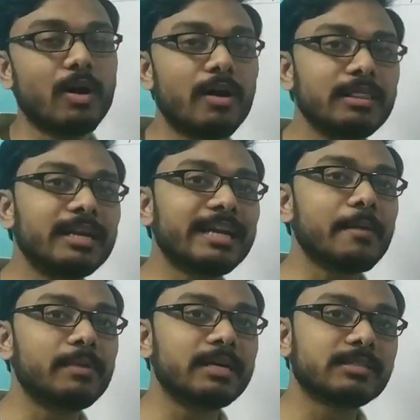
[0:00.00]
All the
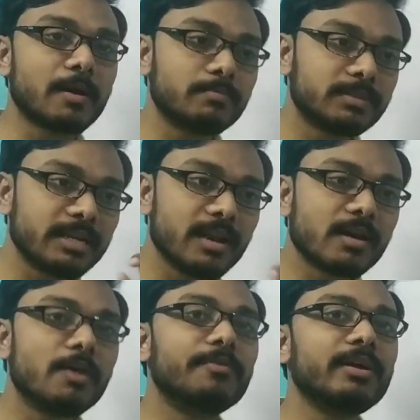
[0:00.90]
tablets comes in
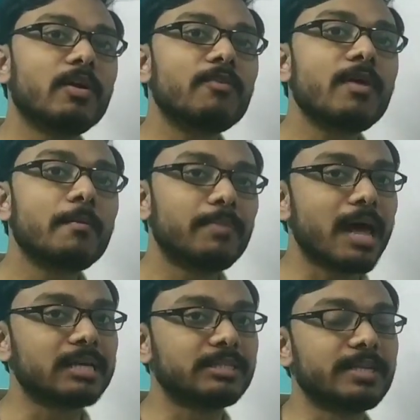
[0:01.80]
a covering of
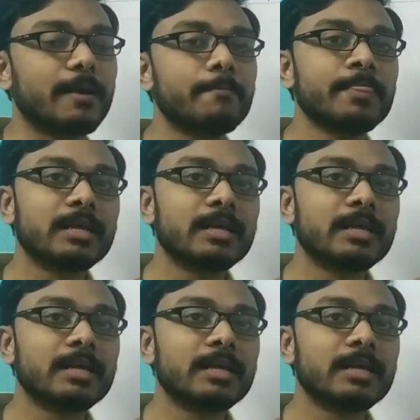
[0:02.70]
plastic.